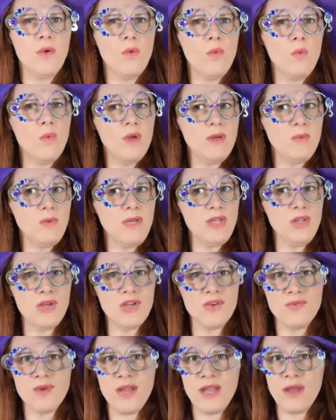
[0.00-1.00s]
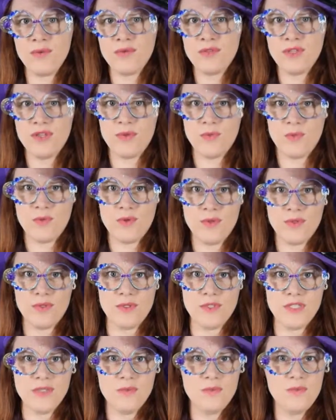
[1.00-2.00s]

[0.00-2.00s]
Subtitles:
When we look around the world,